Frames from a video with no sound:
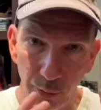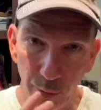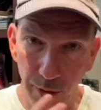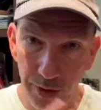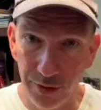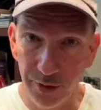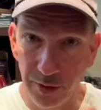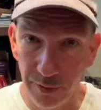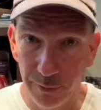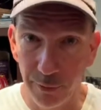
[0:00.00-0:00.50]

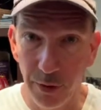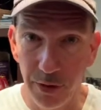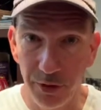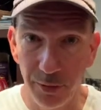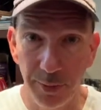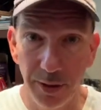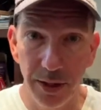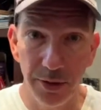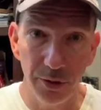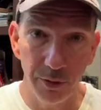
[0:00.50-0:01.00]
risk adverse
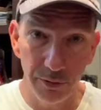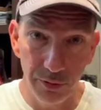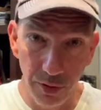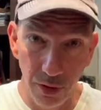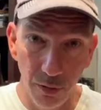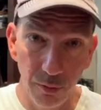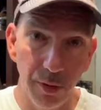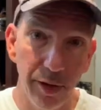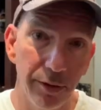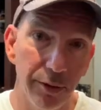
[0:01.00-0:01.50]
because you
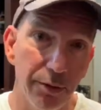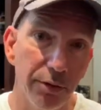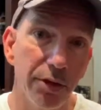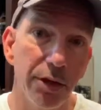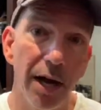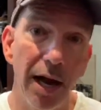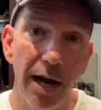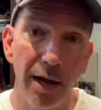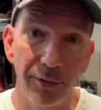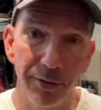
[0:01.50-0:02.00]
don't want your
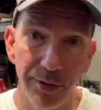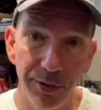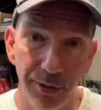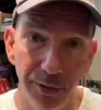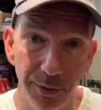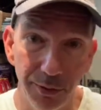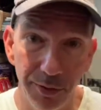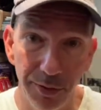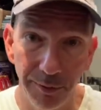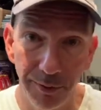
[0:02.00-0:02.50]
child
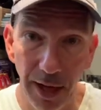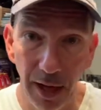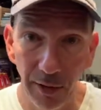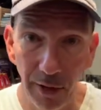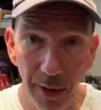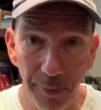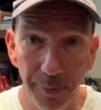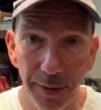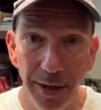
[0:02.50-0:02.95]
to develop